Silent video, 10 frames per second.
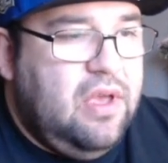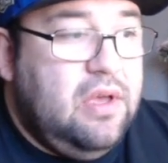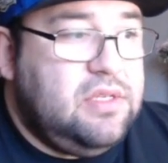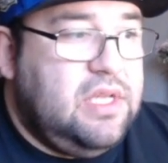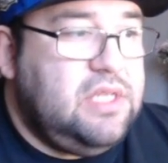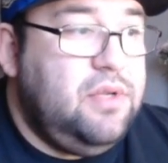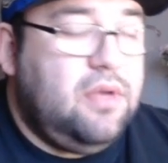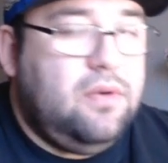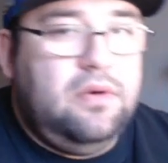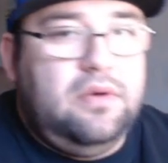So that's really
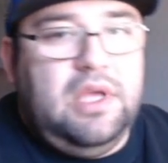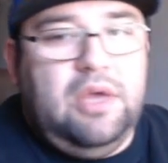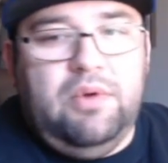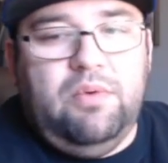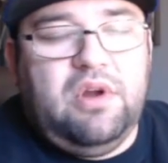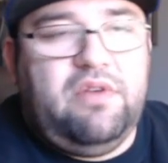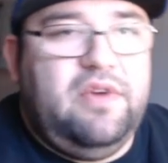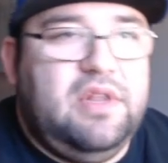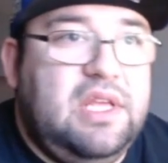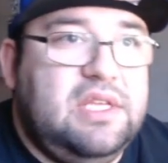cool. It would work for
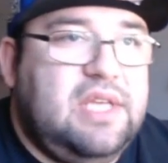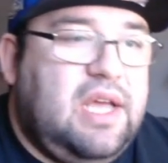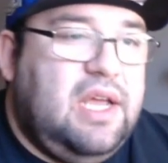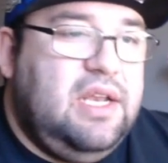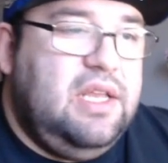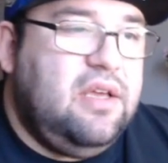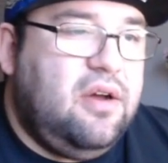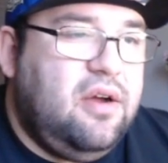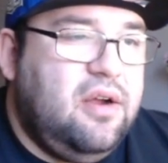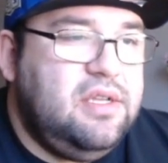things like ID
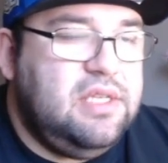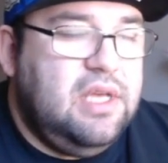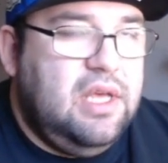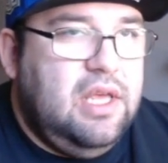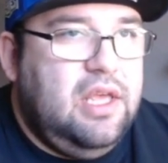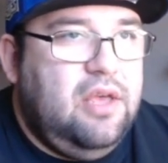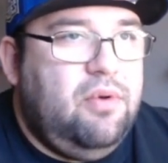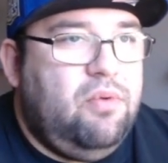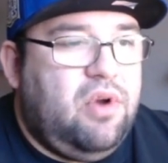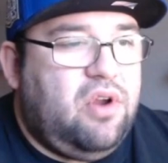cards. It
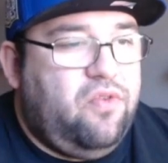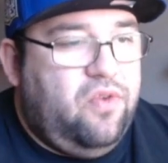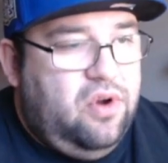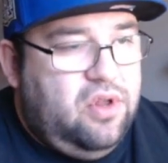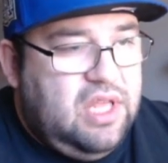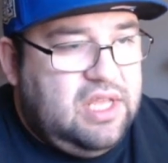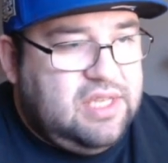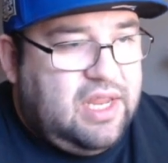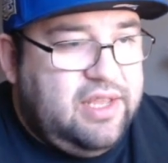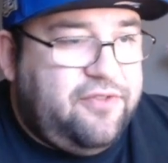would work for things
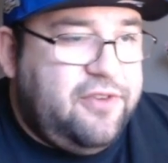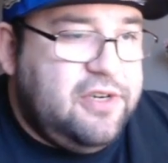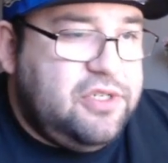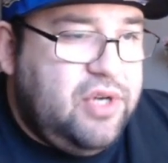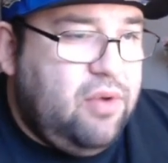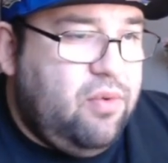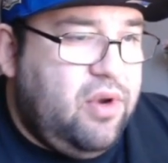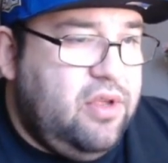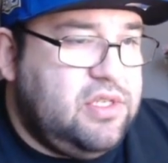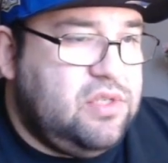like his first trait where
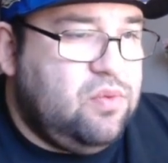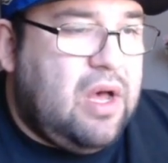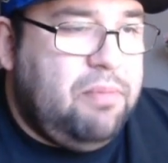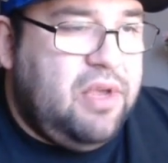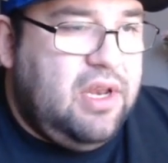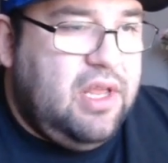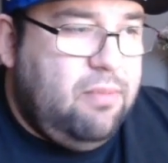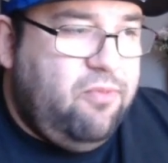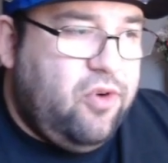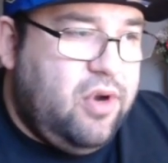you swapping
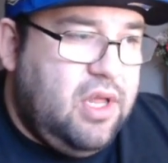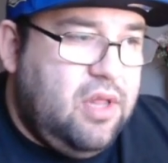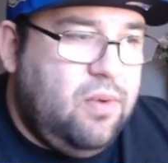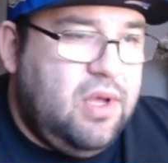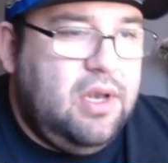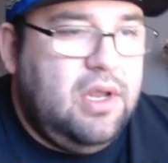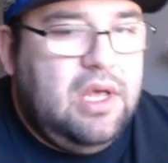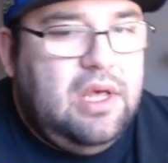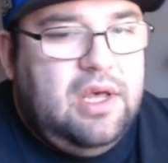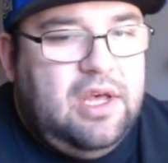him for another one.
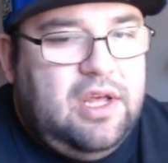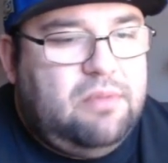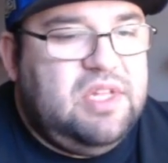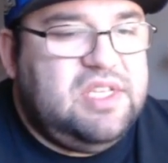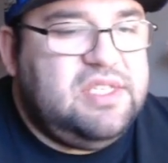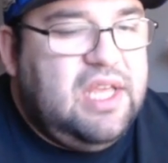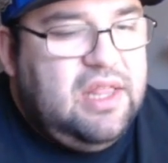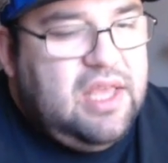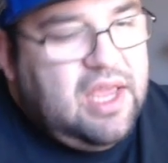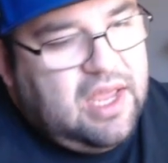Let's say
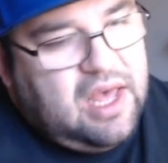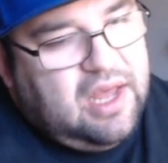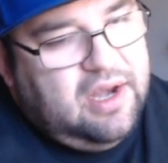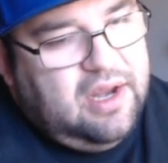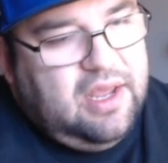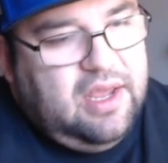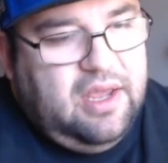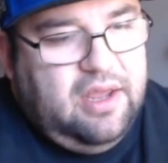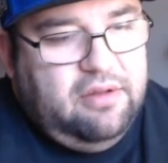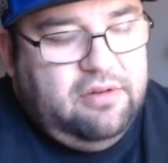they got
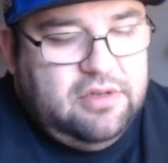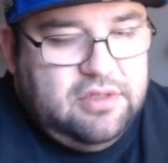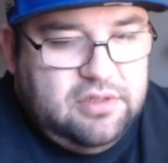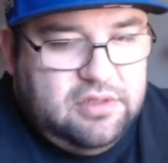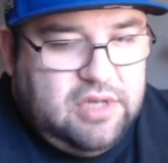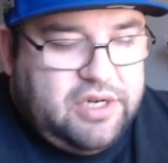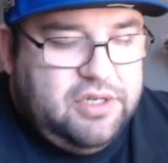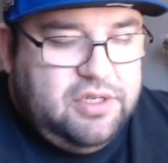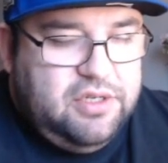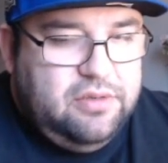a Doctor
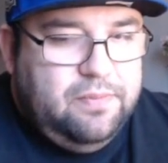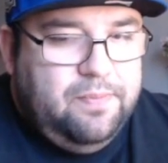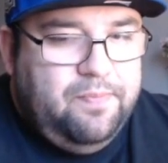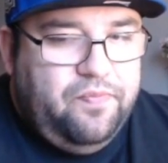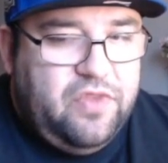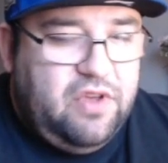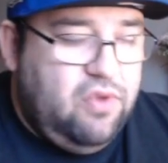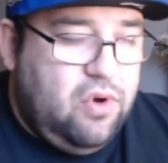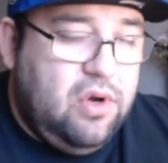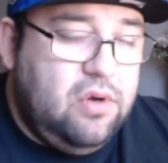Doom of
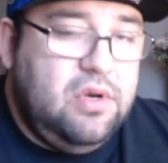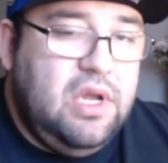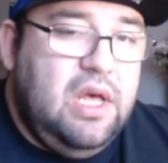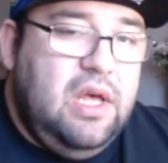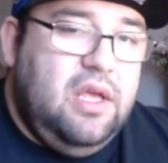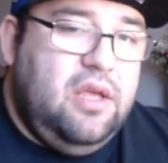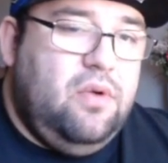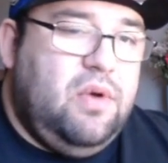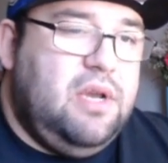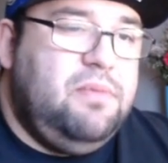their own. You don't
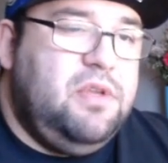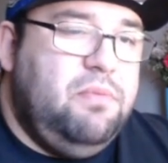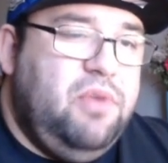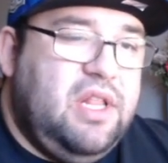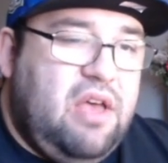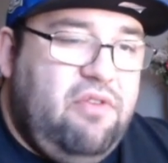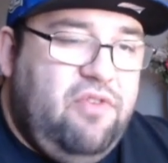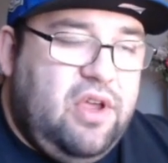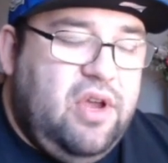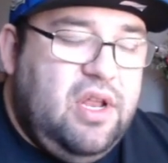want them to bring that
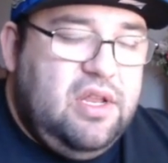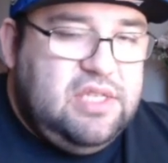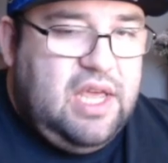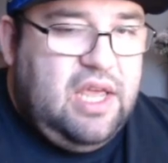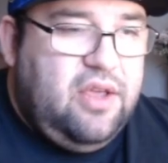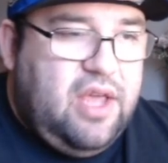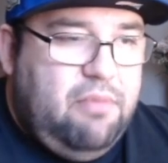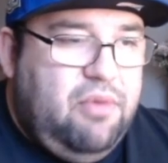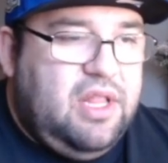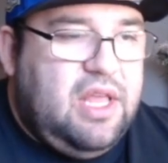figure in. You say, hey, you can't
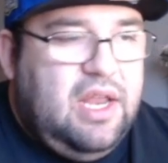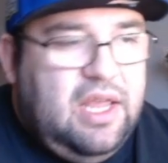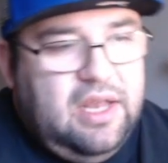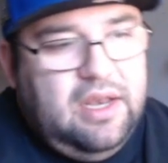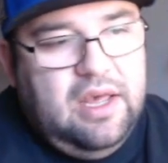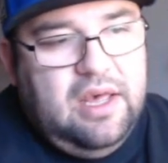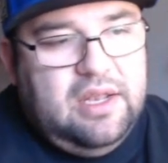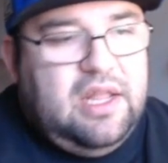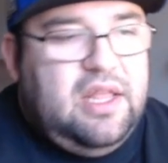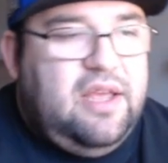bring that in.
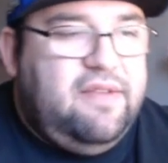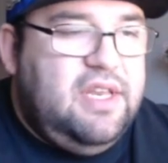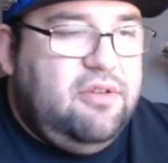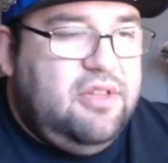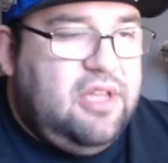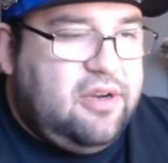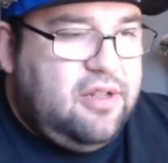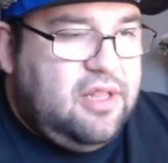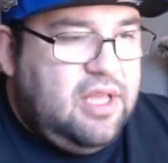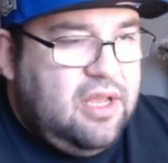Now they have to deal with Dr.
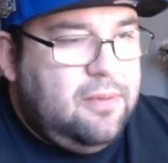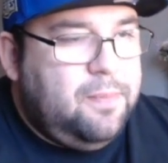Thing.